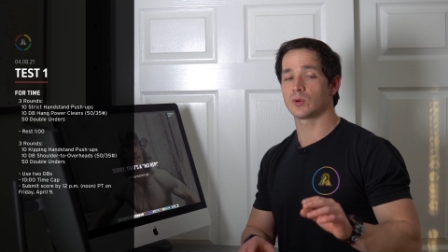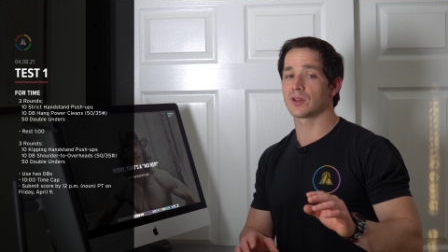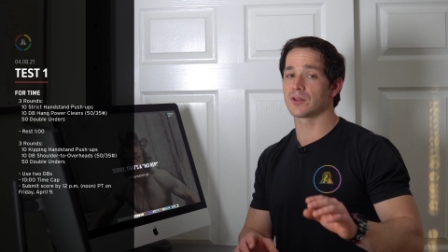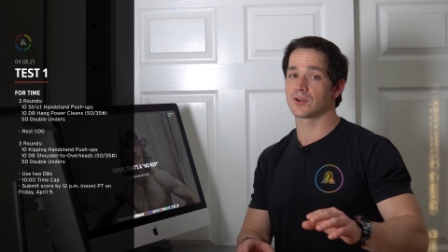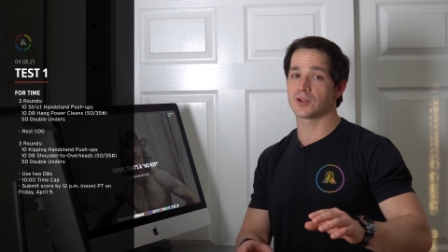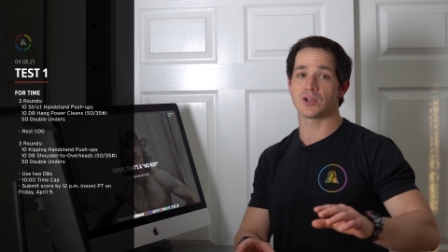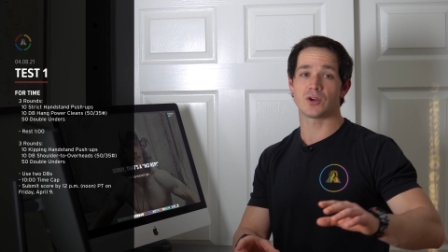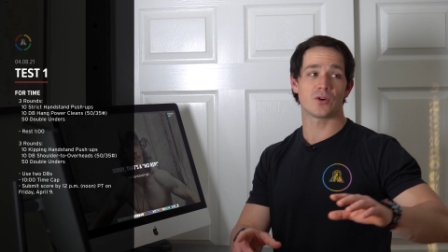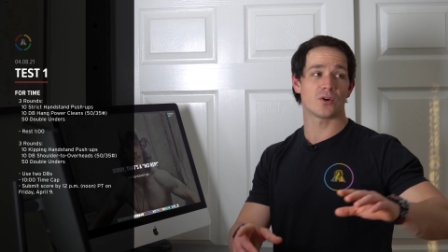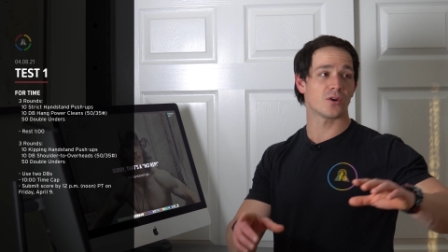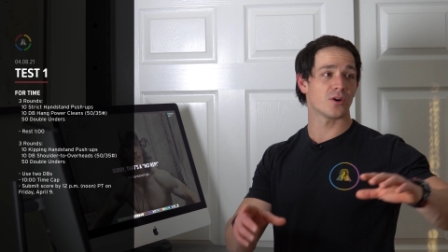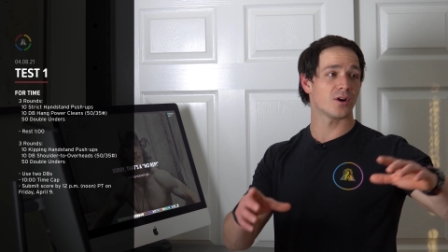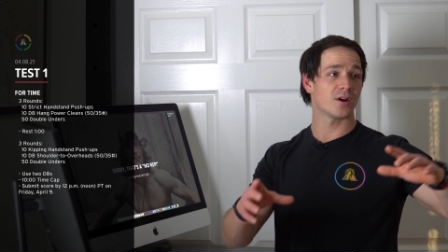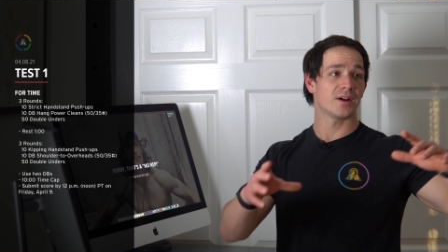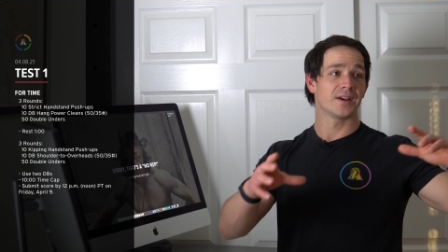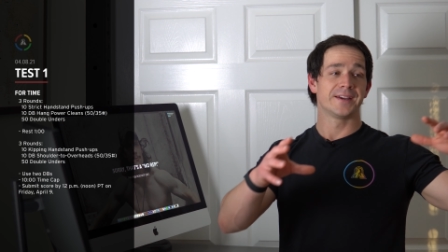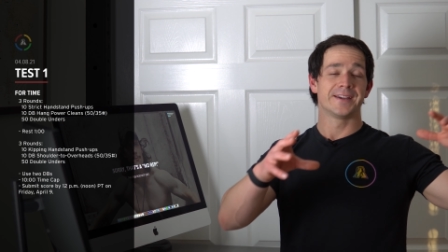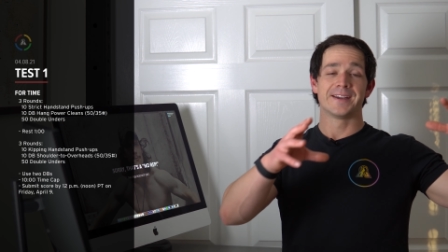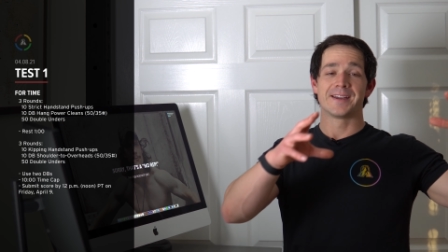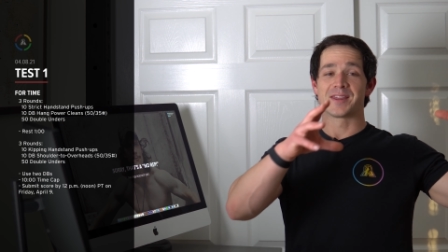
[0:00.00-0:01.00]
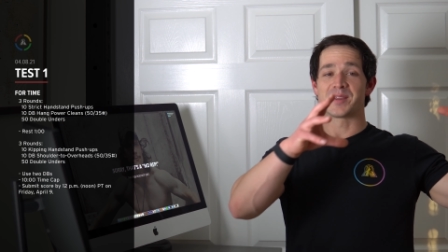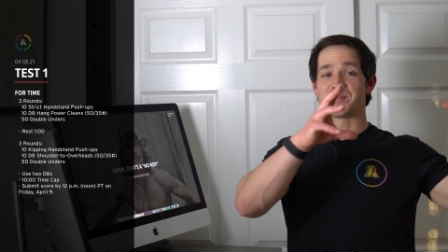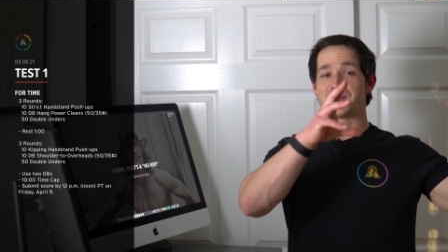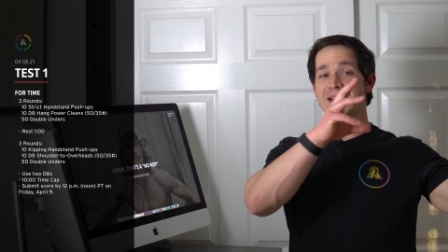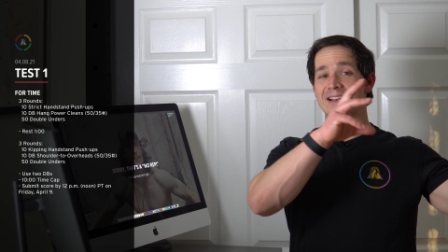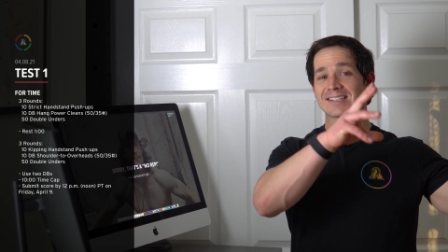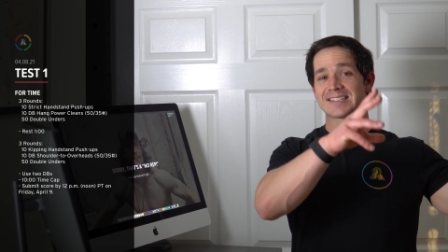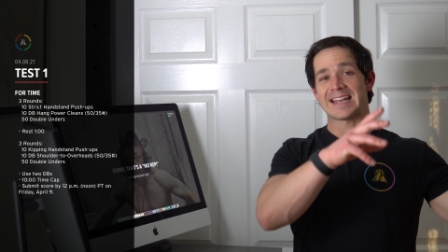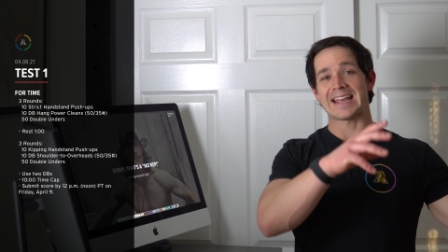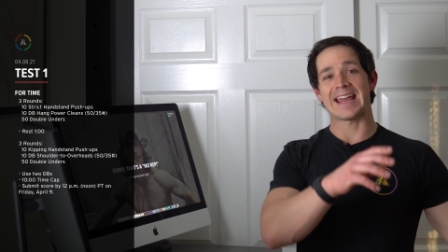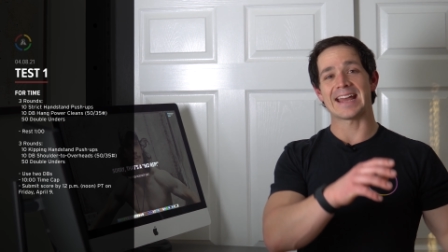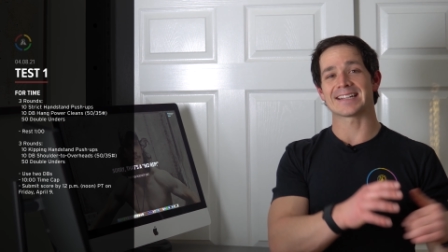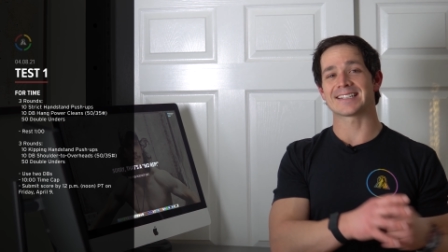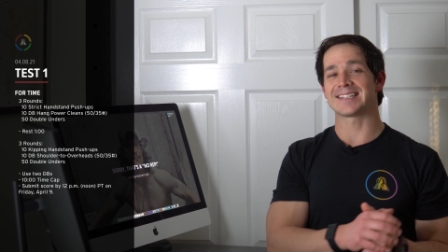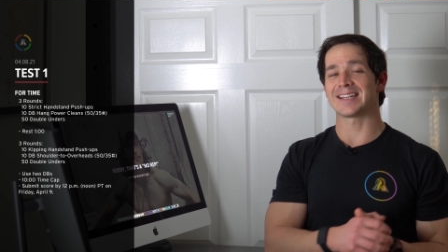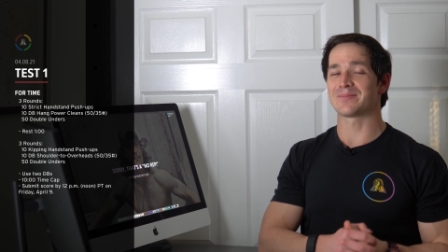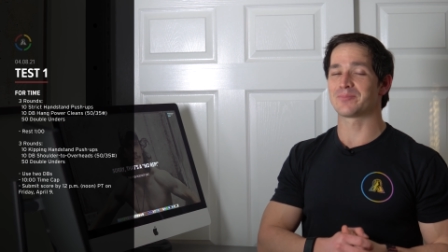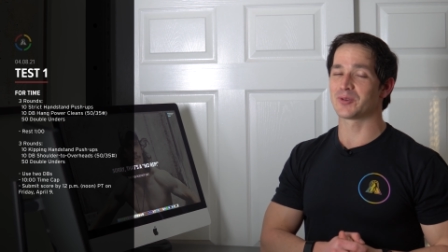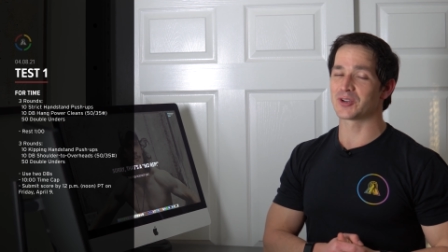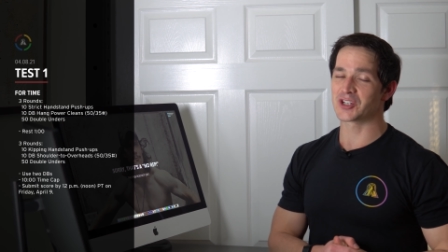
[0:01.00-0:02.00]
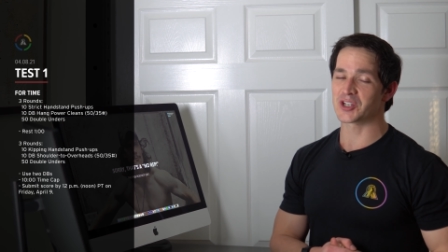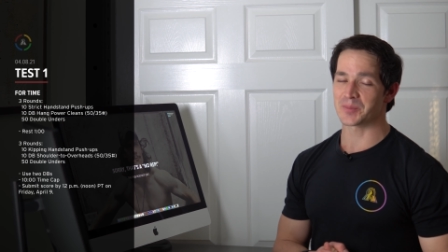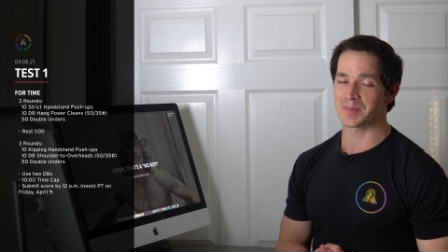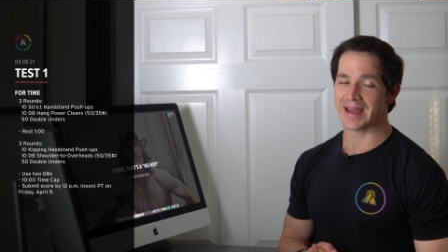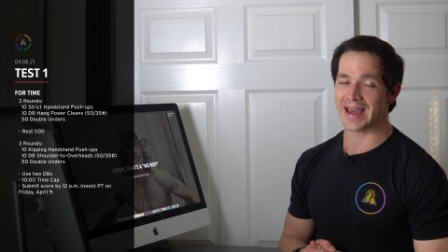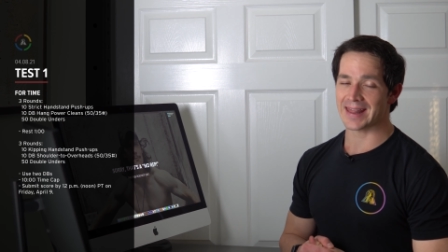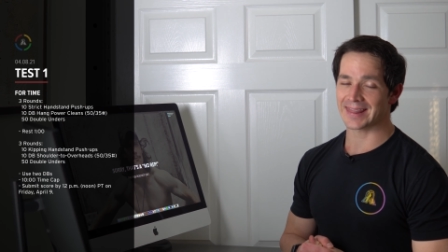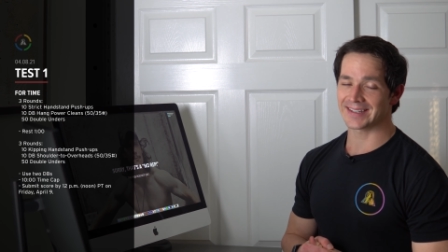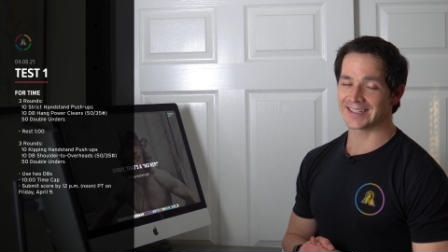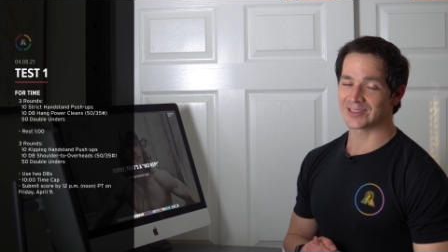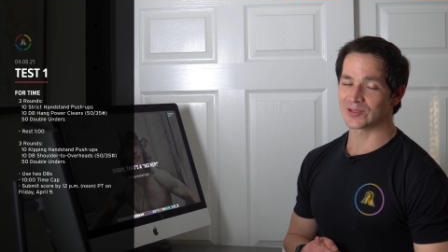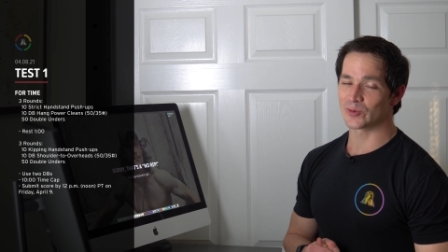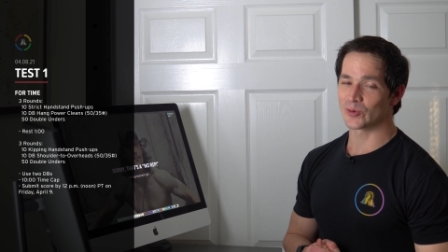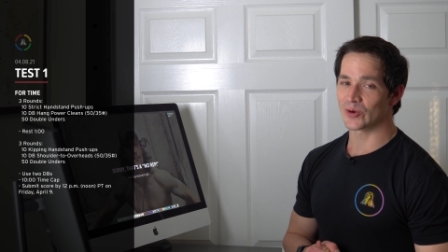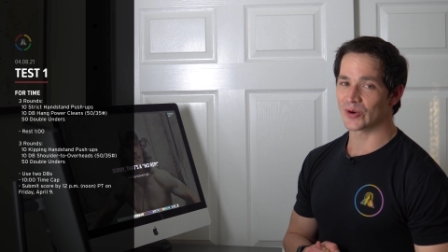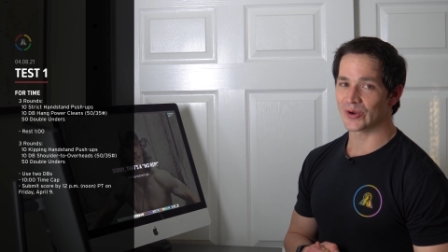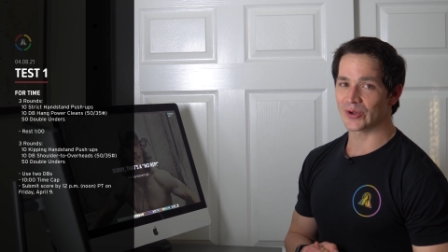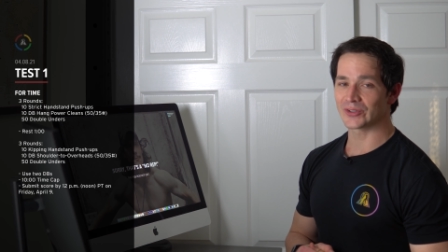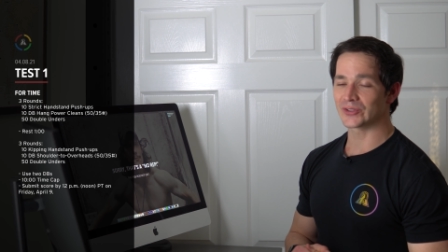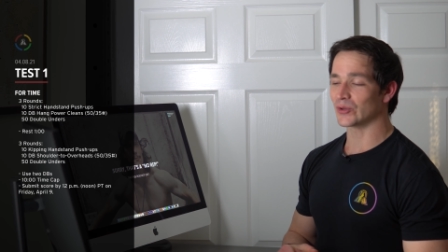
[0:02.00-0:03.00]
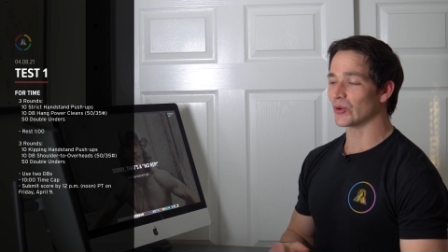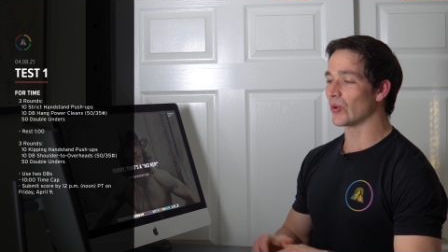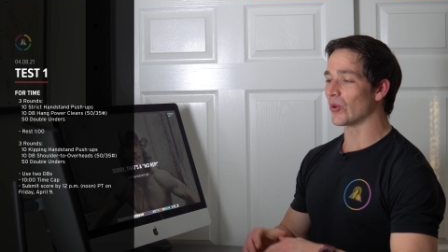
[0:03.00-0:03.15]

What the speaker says: whether you're the best handstand push-up athlete in the world